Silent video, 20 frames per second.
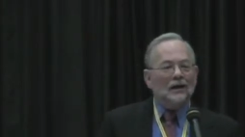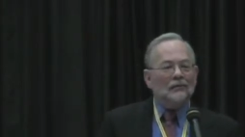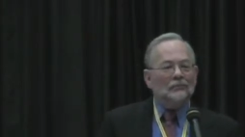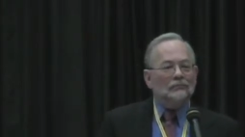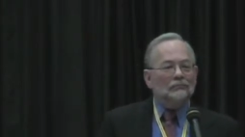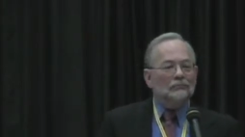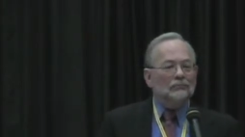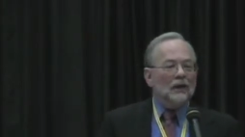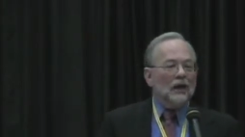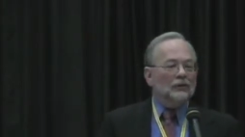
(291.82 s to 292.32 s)

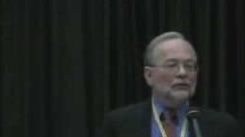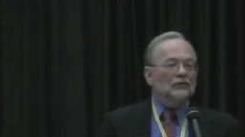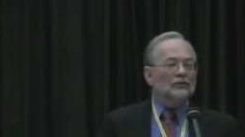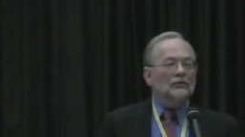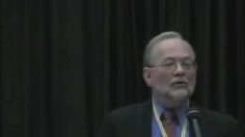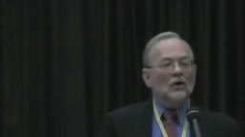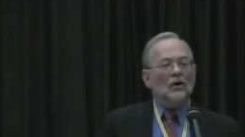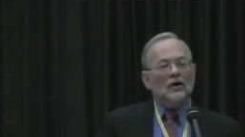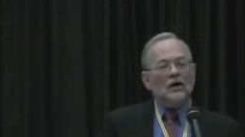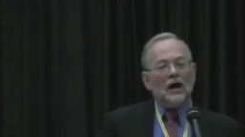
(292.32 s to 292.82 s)
Not too
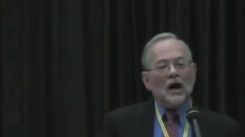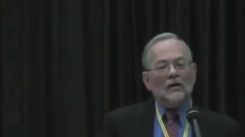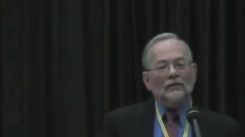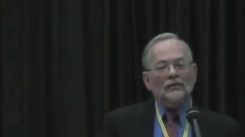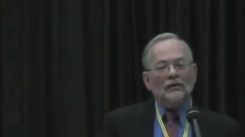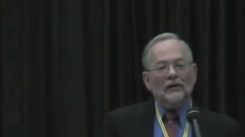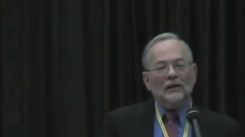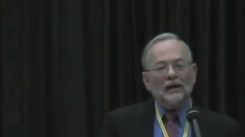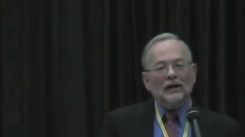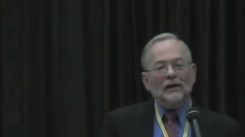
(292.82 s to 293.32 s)
long
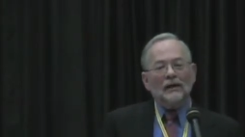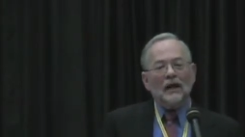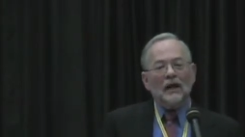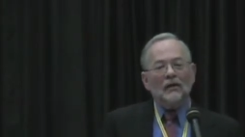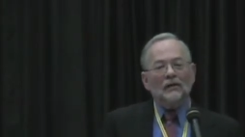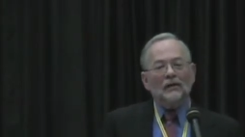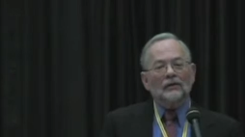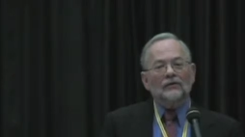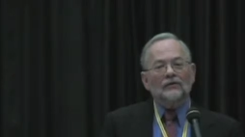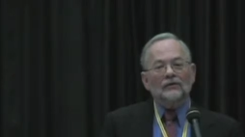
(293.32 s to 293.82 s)
after that,
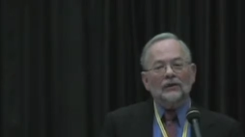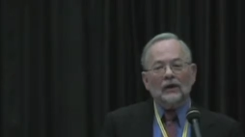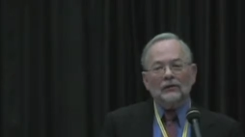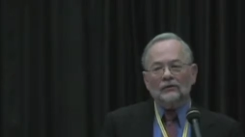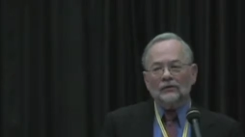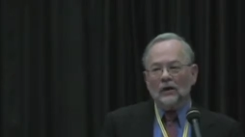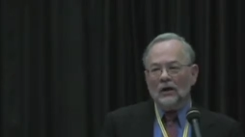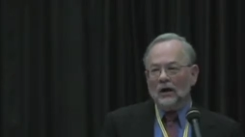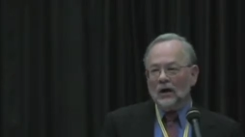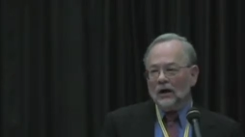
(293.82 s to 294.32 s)
Karen
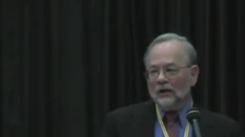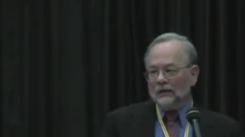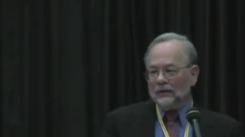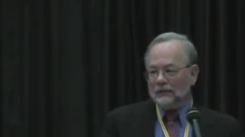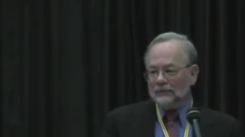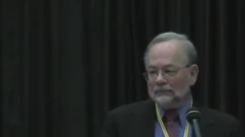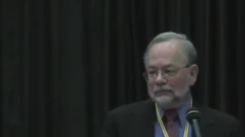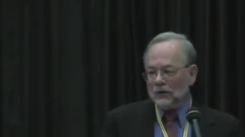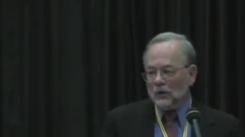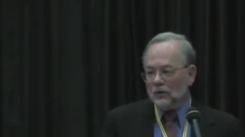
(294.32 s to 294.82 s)

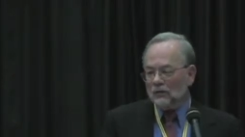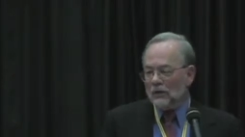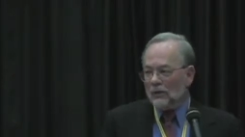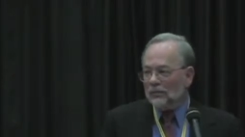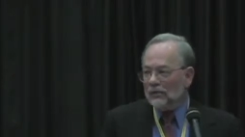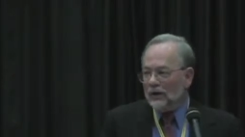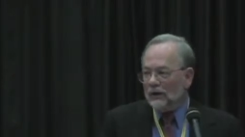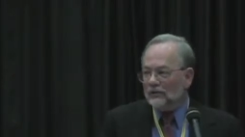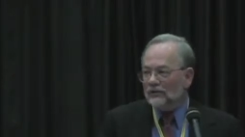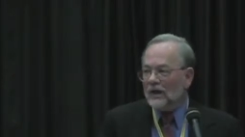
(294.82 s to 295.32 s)
Sasahara, who
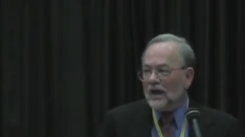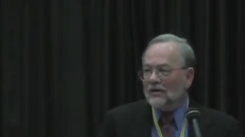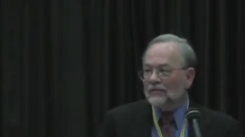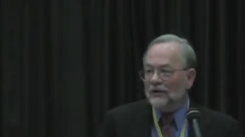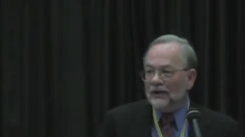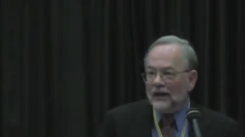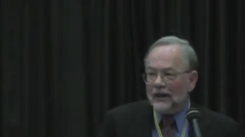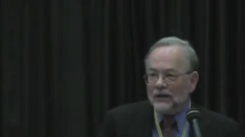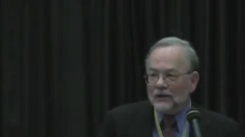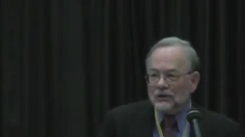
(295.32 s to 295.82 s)
replaced
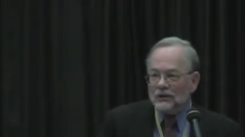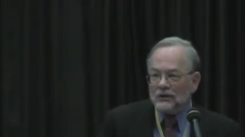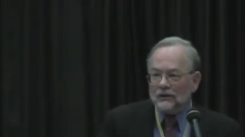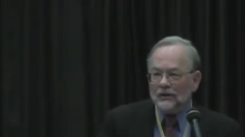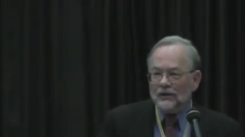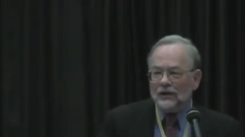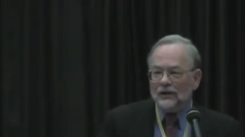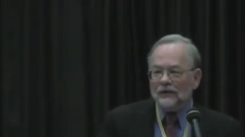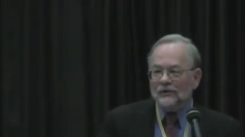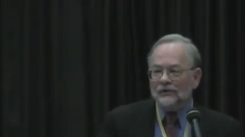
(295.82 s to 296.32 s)
Henry
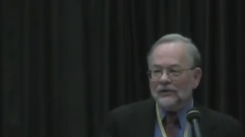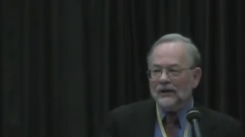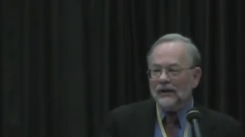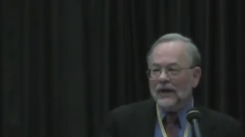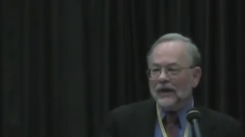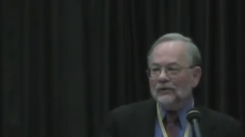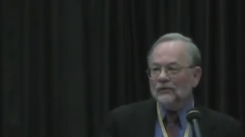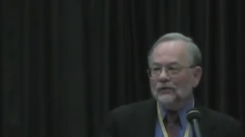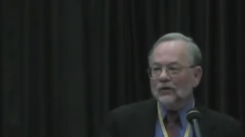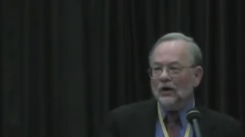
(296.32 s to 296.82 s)
Enscher as the
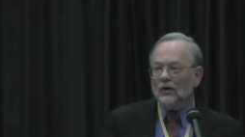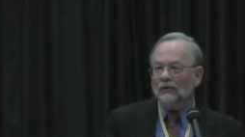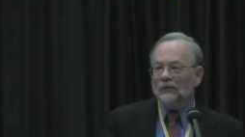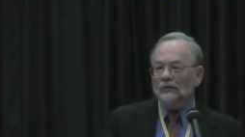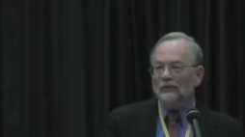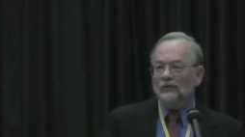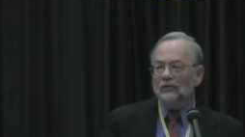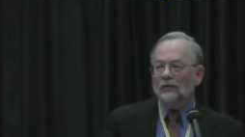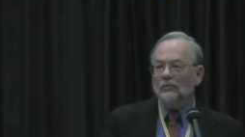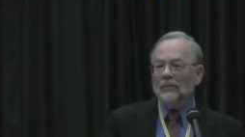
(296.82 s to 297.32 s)
case
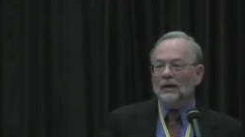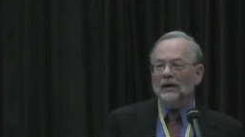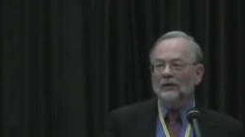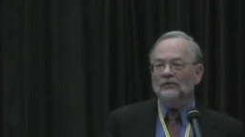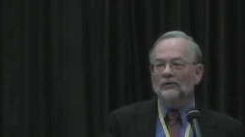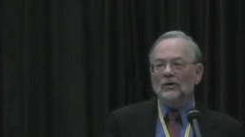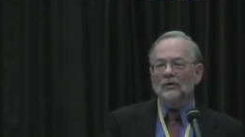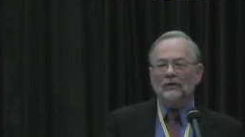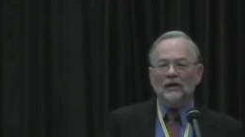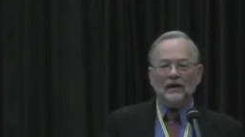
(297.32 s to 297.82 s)
officer
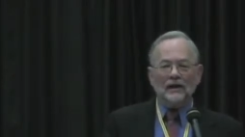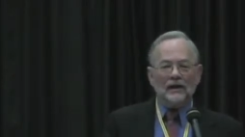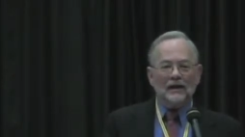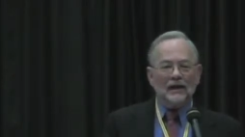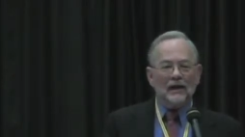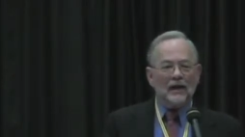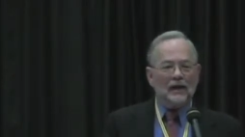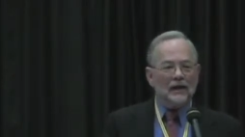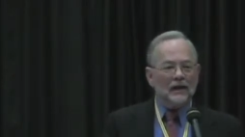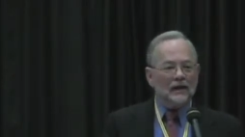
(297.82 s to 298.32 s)

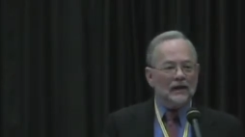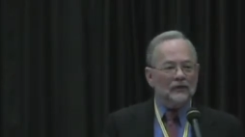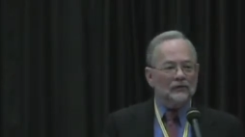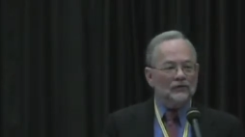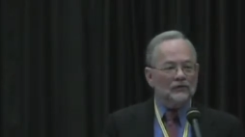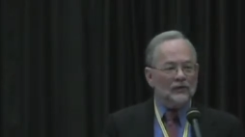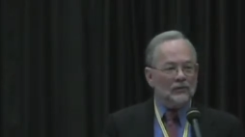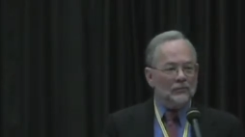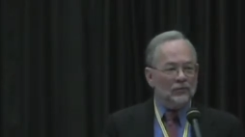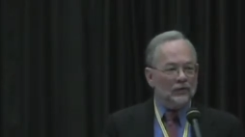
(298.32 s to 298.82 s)
masquerading
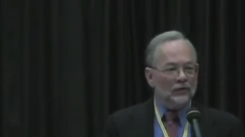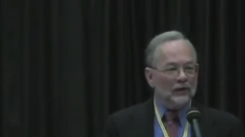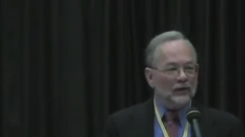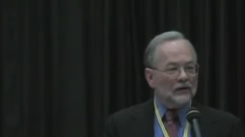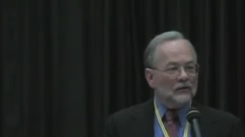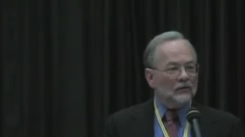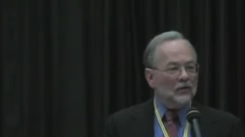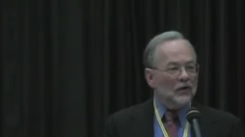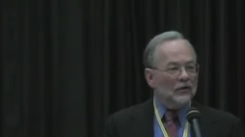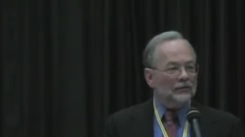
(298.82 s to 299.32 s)
as the
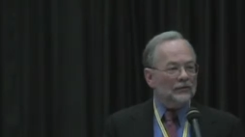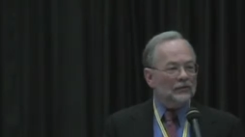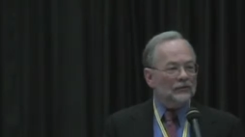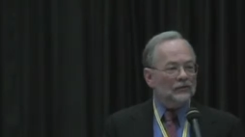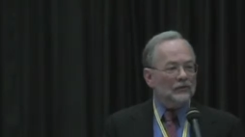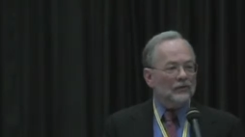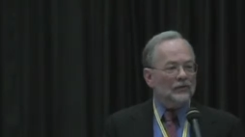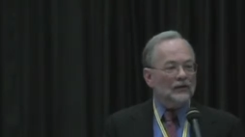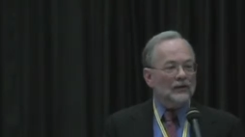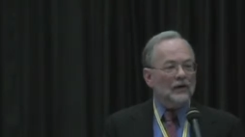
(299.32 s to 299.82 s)
political
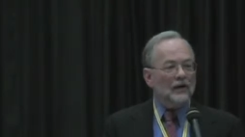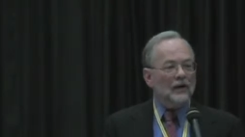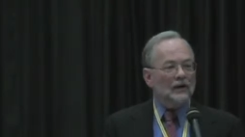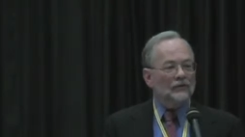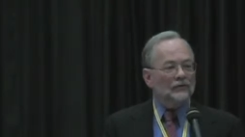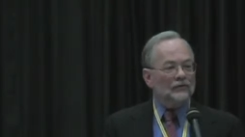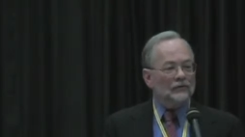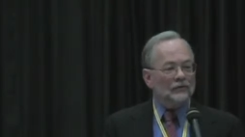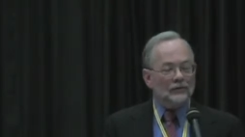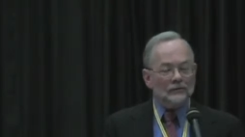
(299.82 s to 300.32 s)
officer in the
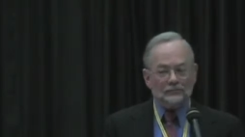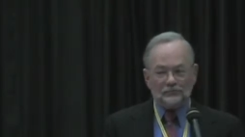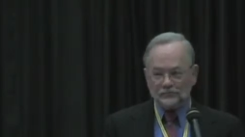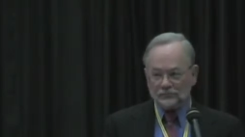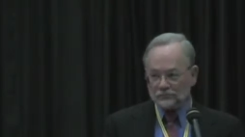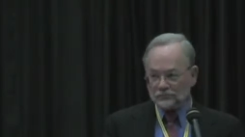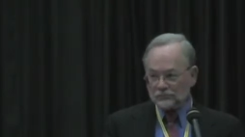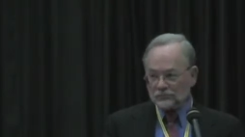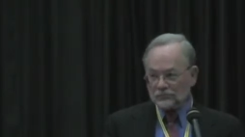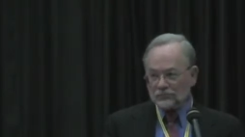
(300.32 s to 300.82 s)
consulate,
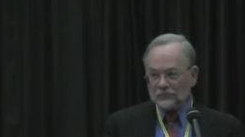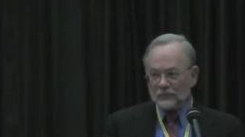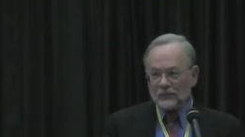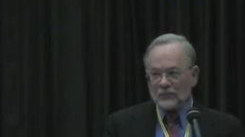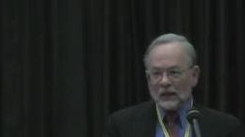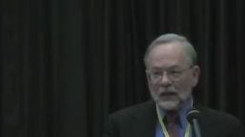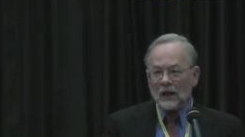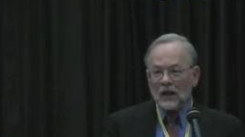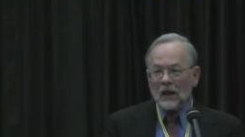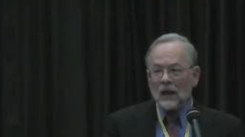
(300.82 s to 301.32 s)

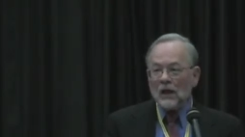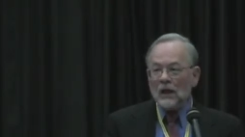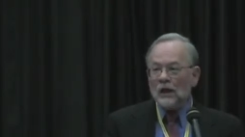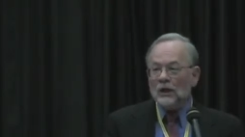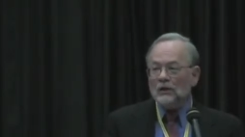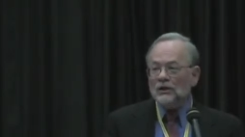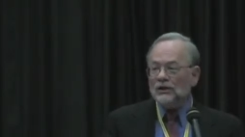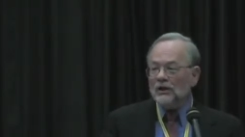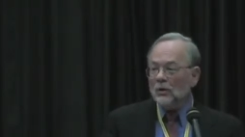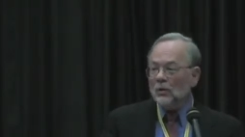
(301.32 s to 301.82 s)

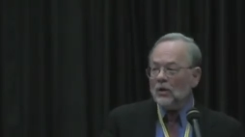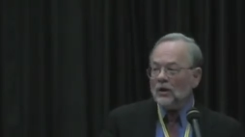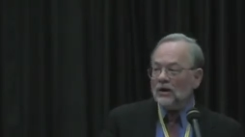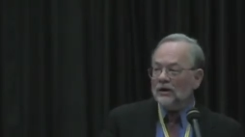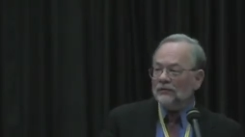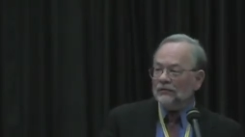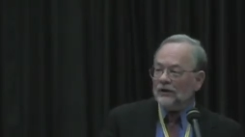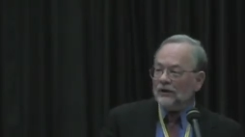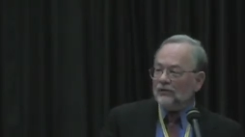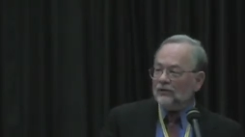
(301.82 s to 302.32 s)
she wanted
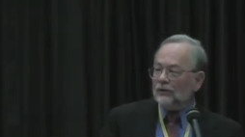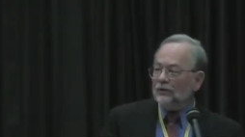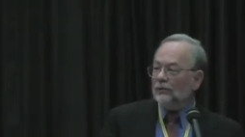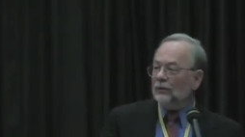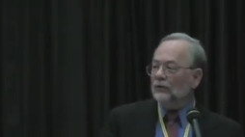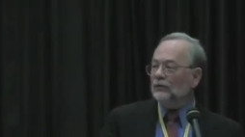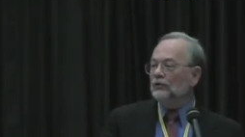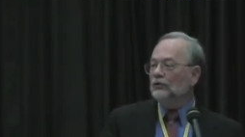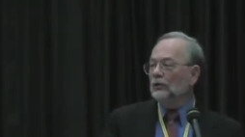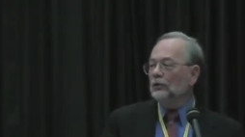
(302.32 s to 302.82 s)
a visa
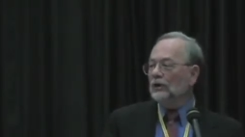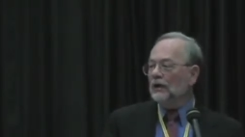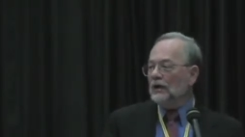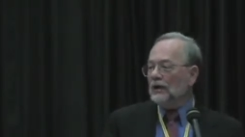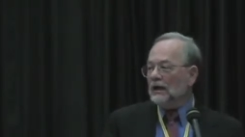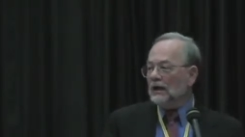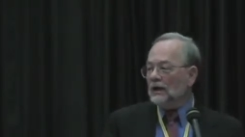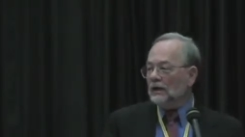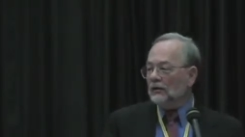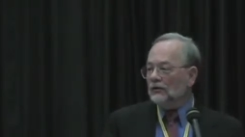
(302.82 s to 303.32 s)
for a
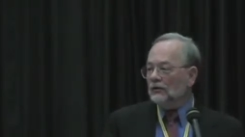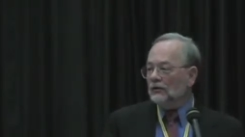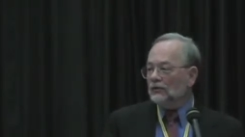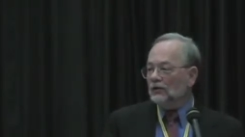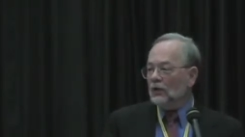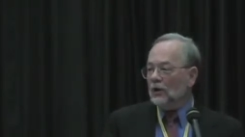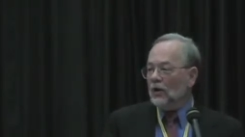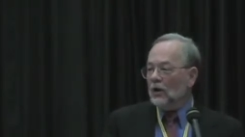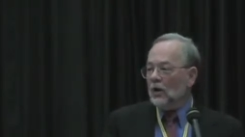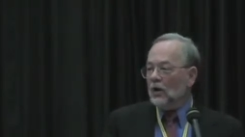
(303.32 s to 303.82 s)
Sudanese
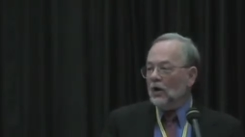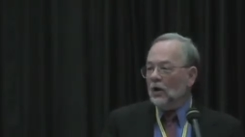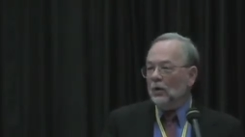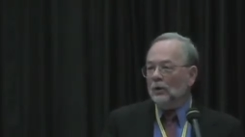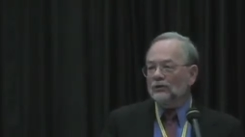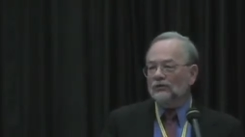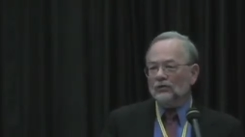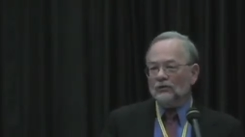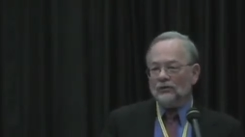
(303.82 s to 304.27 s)
who was a